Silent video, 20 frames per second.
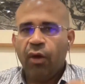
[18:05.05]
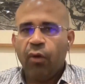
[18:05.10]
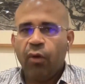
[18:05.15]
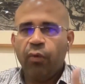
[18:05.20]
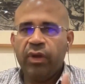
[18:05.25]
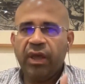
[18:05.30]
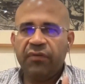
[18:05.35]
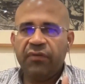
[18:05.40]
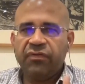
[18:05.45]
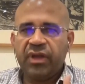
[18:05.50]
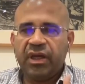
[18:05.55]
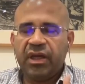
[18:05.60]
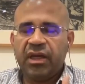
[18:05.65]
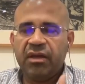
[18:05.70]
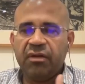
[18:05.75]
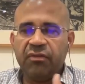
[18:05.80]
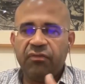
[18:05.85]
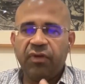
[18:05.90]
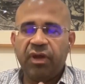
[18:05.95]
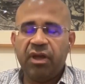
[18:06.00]
We have
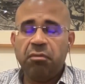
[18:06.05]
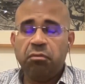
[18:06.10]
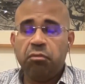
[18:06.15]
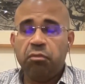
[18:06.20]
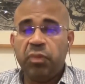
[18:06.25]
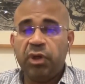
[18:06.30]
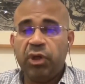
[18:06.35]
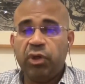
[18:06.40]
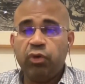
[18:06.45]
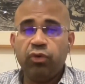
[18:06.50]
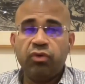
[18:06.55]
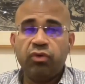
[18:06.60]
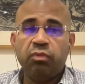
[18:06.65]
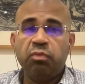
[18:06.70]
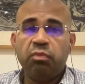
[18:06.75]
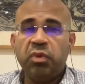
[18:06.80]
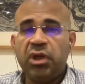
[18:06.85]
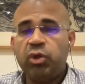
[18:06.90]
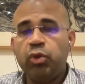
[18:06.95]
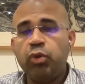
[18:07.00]
taken a very
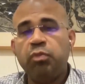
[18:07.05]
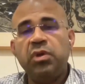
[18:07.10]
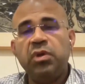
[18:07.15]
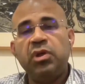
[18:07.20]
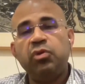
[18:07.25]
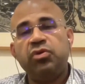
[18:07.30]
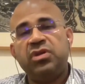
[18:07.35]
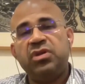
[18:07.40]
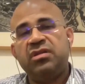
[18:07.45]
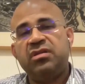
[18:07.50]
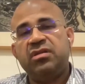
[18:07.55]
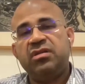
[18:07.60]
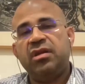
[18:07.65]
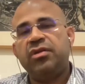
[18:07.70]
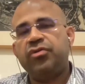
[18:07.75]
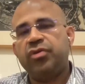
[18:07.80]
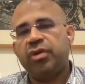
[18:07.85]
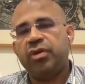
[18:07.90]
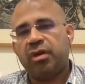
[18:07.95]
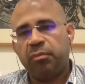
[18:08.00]

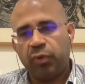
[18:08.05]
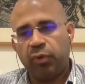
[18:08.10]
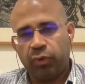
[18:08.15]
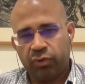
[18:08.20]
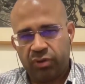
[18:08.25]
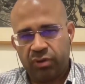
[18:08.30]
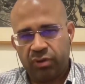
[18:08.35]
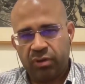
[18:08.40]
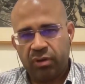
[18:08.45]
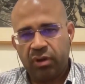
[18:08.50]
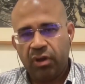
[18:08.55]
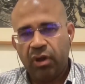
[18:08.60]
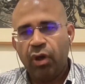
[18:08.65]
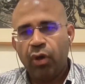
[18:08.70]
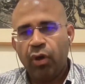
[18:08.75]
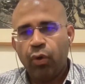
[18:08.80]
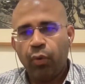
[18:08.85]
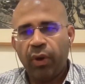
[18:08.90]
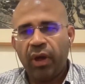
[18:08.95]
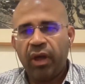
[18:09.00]
B2B2C-centric approach,
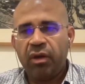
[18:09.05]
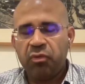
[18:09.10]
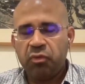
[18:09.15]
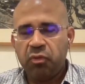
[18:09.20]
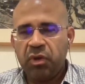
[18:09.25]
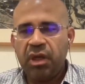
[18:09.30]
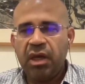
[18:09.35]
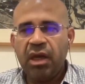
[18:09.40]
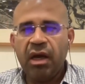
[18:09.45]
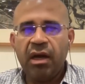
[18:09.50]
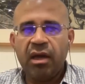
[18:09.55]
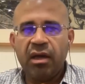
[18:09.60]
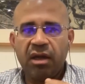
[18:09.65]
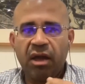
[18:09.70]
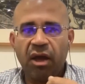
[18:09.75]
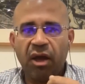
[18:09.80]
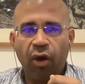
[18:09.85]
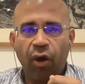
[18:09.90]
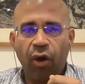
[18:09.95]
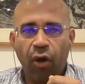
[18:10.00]
where we
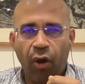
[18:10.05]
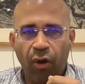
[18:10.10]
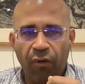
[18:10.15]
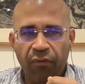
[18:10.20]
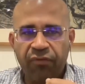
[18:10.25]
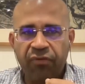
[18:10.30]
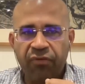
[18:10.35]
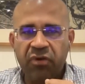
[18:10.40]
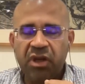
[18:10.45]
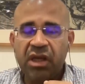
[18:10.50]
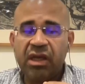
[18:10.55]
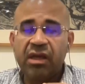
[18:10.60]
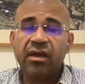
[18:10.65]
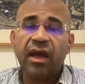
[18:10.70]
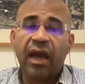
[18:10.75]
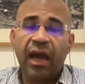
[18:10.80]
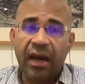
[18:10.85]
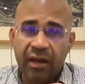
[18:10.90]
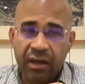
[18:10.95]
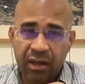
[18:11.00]
are offering
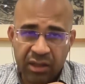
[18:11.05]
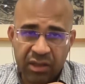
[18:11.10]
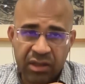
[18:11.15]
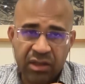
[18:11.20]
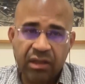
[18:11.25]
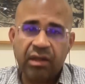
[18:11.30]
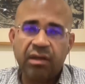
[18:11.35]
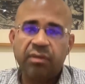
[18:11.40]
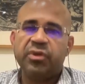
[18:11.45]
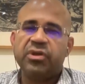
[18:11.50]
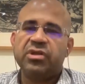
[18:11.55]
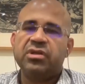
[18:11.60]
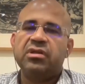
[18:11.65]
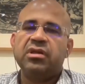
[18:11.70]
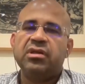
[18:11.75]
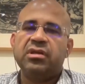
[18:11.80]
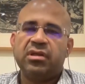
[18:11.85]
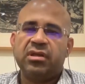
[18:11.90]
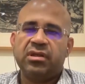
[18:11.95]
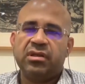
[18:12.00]
additional
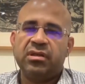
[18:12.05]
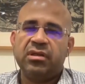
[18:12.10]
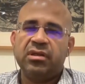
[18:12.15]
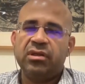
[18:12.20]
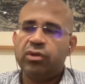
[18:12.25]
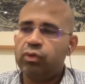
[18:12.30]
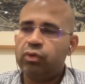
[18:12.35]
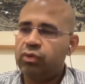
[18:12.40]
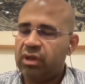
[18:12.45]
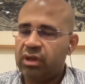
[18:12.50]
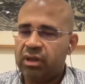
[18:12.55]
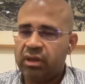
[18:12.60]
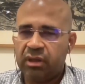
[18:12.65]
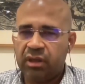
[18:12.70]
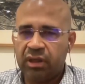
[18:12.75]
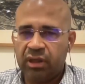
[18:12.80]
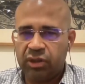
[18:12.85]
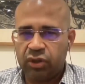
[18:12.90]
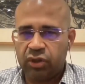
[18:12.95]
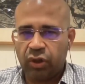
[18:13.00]
businesses to
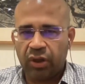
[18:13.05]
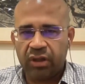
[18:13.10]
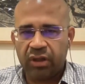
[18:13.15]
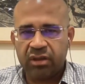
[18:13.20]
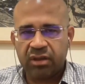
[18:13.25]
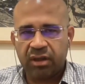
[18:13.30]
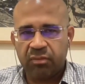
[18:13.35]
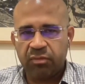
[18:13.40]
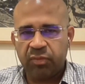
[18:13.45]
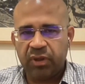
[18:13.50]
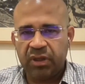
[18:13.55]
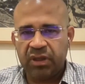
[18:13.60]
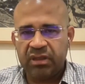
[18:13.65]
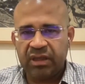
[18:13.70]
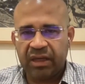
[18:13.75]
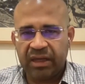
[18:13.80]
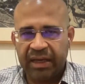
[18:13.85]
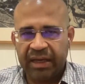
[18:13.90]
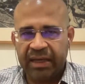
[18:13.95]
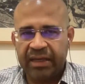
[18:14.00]
the insurance companies,
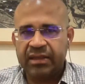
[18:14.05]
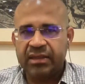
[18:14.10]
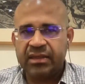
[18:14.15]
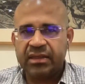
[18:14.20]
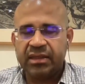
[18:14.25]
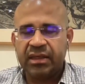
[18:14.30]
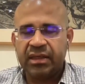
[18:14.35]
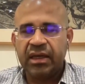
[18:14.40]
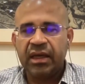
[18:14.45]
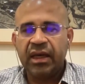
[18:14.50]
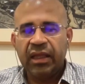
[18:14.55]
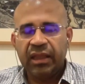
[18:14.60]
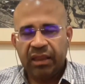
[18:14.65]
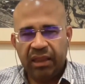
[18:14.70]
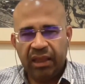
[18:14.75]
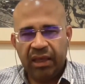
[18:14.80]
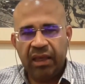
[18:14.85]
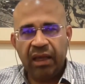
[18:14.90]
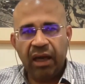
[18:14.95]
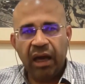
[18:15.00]
and hence
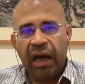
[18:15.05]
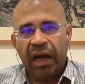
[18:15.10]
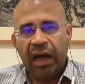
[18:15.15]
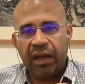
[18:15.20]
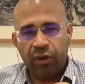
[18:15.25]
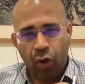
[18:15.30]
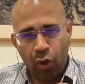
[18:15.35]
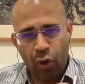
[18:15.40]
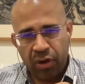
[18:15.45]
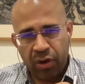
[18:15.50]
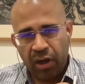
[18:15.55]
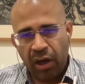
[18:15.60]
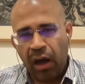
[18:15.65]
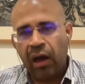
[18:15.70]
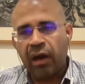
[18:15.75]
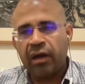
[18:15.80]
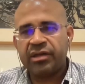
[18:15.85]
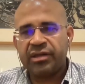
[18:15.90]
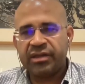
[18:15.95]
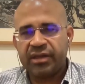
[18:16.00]
they are on
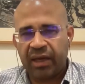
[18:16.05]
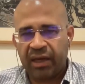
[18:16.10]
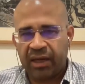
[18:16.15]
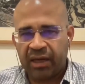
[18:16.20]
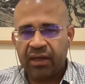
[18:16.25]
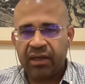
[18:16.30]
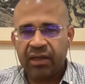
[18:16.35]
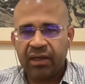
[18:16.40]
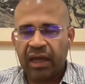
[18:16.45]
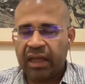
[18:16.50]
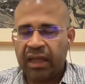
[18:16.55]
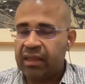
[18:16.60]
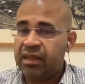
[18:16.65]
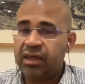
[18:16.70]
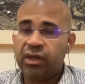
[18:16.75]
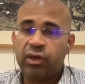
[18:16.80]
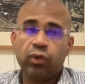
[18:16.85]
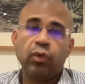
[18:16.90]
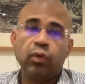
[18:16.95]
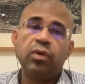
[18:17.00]
our side and
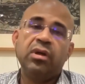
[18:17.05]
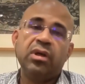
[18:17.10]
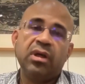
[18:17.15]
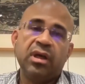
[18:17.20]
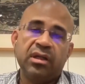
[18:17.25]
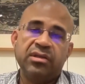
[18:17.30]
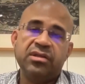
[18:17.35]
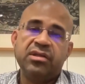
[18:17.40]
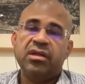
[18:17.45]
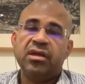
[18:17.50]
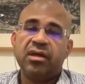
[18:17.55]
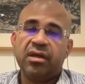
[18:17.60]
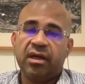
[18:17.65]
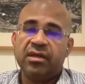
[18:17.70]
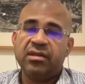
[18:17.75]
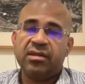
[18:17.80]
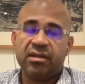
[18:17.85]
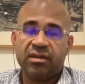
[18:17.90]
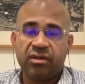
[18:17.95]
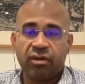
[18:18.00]
they don't consider
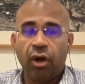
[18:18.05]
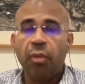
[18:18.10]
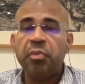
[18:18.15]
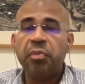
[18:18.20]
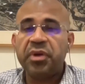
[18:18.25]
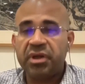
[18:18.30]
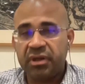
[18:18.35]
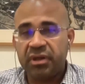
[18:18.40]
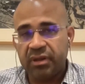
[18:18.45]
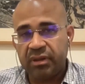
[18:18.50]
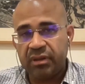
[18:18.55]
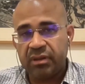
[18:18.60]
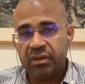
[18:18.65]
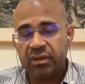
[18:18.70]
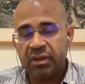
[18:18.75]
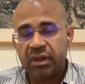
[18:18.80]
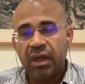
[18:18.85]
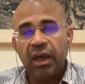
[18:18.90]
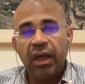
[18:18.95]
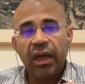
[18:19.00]
us as
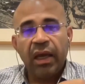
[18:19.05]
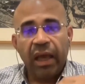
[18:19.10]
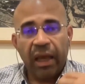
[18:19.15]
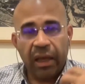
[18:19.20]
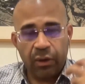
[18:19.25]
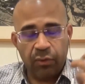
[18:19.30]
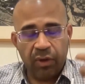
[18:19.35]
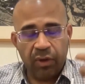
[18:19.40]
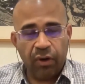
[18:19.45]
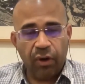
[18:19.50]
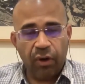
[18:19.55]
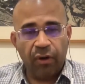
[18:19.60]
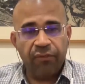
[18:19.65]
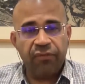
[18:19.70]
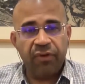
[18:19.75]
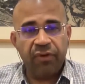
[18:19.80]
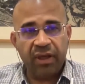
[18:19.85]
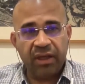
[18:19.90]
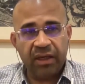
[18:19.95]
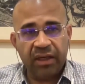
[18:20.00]
competitors. And we are
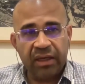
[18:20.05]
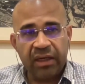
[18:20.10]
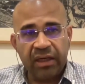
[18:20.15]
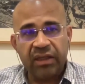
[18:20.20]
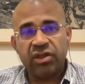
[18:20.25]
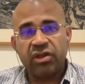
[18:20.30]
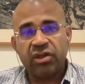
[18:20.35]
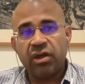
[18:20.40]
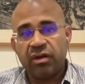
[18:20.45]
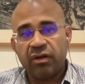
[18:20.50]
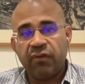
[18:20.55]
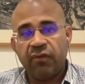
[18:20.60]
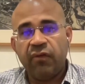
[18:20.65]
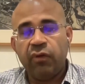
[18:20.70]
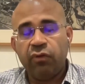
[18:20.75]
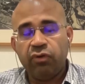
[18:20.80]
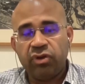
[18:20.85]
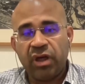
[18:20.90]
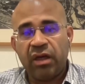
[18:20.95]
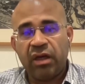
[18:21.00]
offering an additional
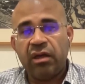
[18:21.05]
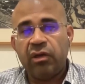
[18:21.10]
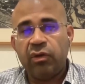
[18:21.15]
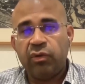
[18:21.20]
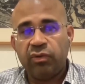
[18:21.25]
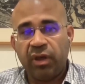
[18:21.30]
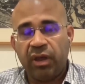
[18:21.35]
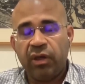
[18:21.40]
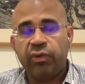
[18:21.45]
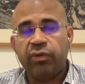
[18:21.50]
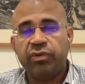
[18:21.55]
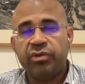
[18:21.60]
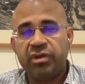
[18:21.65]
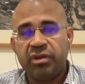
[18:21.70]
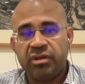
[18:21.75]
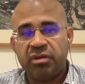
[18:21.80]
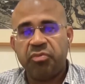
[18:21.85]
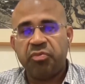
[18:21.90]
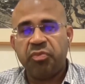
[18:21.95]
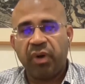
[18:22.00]
revenue channel to the
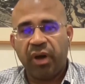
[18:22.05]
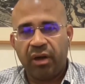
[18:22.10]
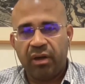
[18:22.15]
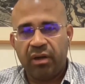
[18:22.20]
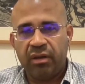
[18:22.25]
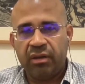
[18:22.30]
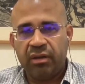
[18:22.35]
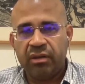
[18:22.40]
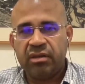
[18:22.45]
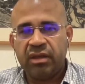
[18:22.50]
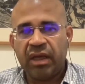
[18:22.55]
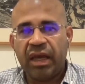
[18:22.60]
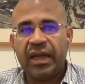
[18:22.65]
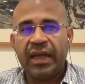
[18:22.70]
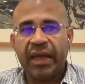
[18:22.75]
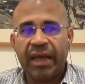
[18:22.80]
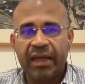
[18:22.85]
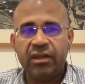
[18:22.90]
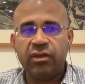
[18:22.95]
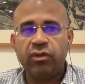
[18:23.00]
ecosystem partners,
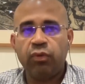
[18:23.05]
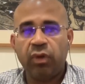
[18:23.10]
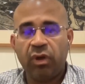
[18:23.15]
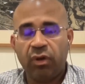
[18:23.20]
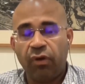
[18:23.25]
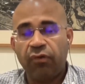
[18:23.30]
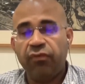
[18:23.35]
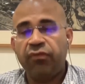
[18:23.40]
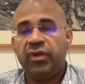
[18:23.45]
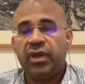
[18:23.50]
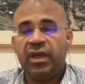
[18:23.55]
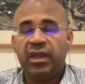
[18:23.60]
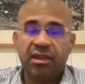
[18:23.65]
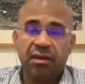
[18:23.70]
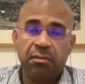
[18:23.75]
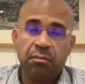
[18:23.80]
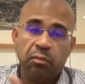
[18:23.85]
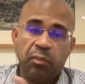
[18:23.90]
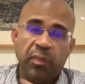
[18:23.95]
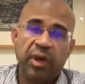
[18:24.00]
and hence we are offering
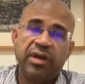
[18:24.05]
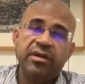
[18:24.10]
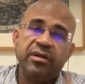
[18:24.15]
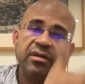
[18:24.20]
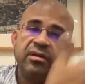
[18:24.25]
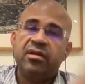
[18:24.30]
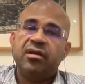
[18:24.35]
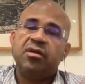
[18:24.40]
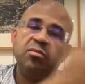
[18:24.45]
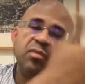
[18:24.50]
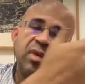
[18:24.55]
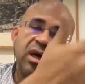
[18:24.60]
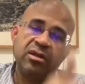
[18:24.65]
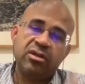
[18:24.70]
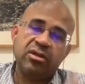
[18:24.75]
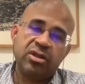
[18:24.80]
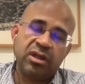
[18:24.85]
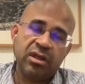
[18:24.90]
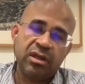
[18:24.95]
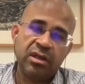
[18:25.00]
them better their
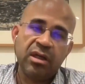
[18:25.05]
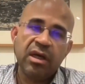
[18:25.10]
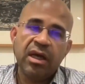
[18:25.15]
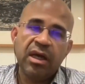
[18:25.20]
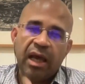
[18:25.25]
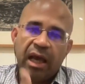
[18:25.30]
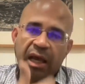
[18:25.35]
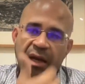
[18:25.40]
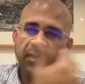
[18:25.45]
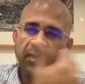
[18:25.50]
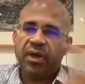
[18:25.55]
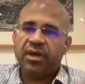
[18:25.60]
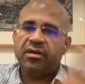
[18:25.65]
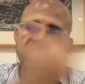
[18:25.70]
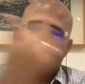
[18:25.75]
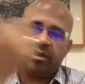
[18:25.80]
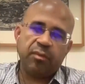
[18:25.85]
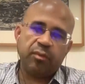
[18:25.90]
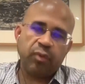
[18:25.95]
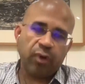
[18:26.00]
margin and
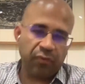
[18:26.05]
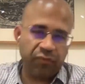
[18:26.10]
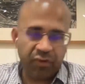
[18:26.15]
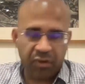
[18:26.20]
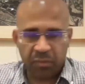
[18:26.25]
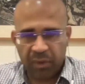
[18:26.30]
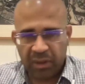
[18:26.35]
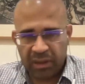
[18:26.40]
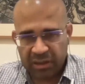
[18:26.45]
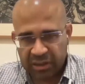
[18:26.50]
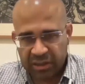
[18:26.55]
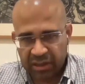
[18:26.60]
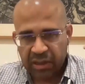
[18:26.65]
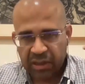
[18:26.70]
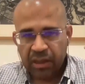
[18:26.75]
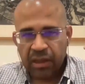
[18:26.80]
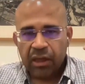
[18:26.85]
better their profitability.